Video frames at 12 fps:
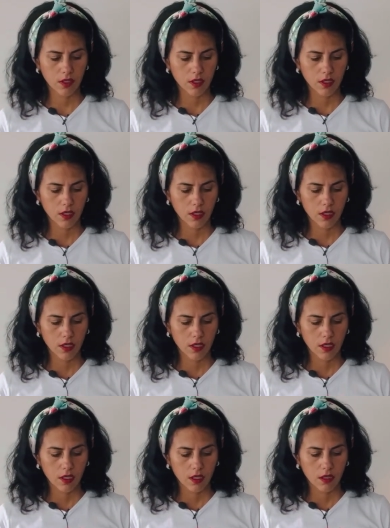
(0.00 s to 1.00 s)

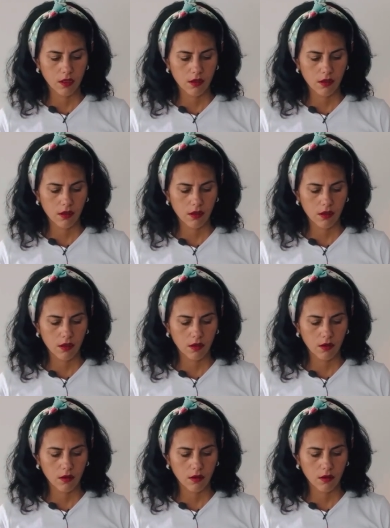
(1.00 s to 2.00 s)

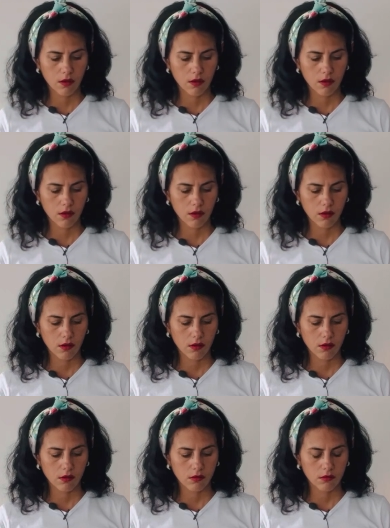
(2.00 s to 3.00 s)

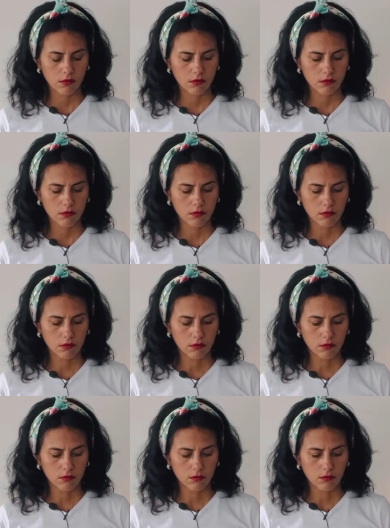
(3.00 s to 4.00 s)

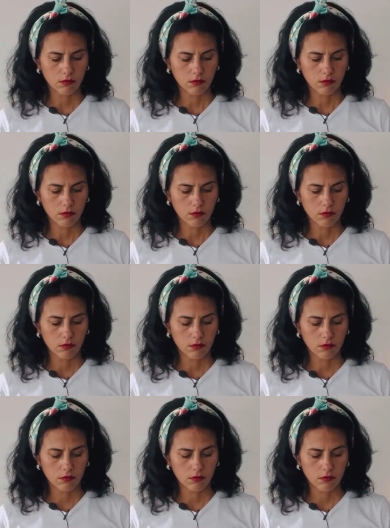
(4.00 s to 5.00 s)
[no speech]